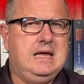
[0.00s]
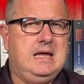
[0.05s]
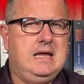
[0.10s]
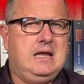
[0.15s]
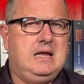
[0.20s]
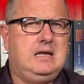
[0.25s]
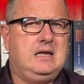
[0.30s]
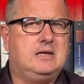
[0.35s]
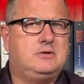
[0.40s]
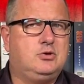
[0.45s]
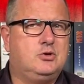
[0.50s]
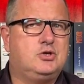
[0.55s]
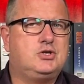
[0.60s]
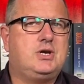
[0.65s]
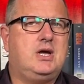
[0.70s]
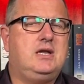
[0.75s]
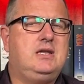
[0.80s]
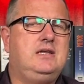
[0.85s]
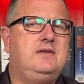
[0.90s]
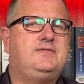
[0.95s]

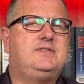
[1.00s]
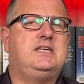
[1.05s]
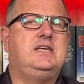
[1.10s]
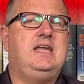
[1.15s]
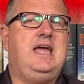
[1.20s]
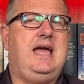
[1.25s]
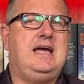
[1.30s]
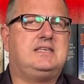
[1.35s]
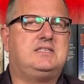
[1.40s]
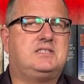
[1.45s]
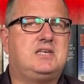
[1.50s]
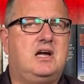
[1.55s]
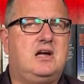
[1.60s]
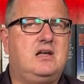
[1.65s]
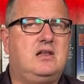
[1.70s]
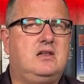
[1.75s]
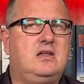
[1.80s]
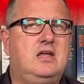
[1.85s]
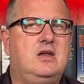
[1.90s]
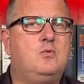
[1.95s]
Latushka lives in
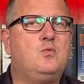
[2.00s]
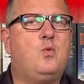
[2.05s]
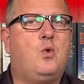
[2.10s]
exile in